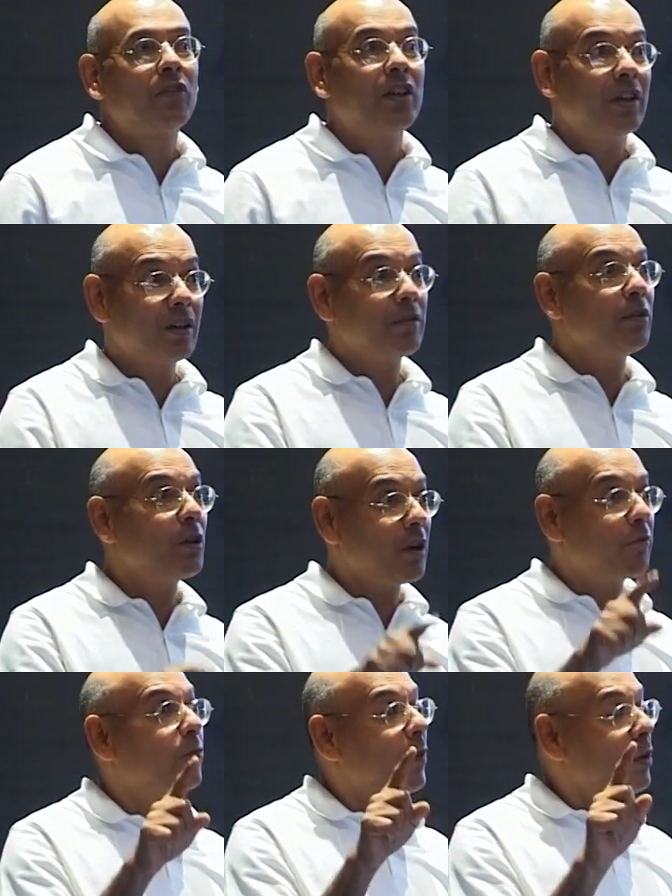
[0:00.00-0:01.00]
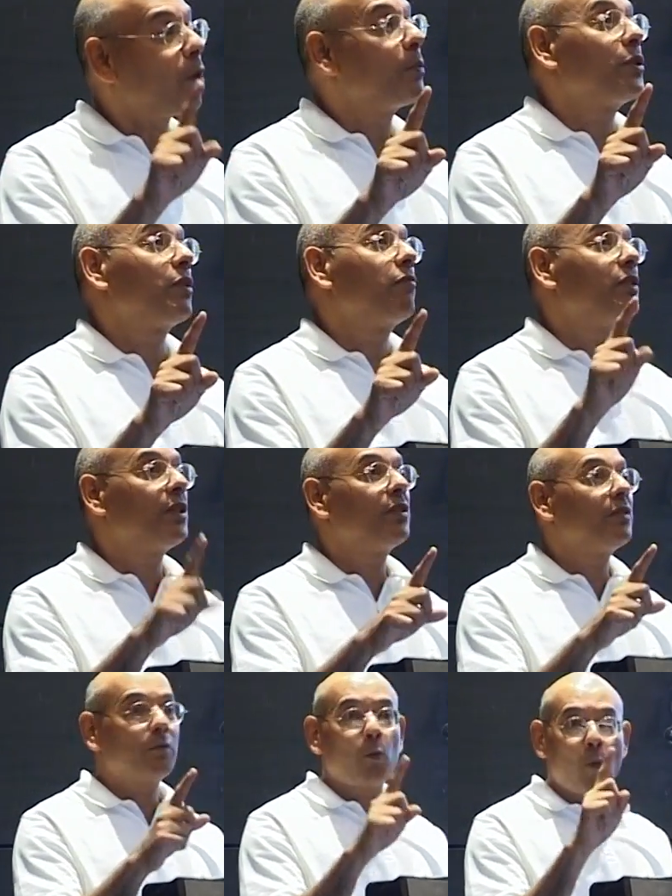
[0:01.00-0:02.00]
Here you have one option, which
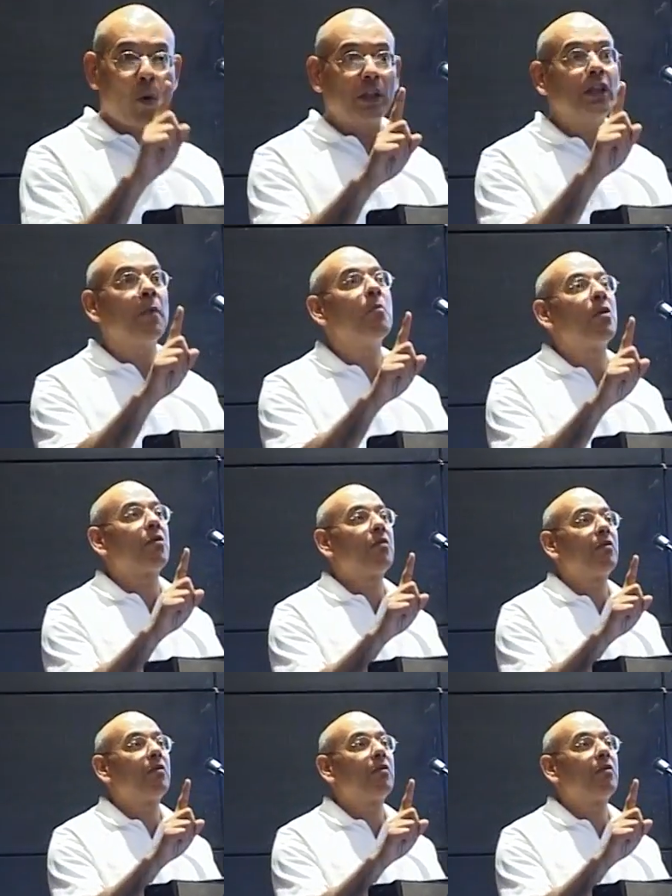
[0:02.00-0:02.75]
is one number.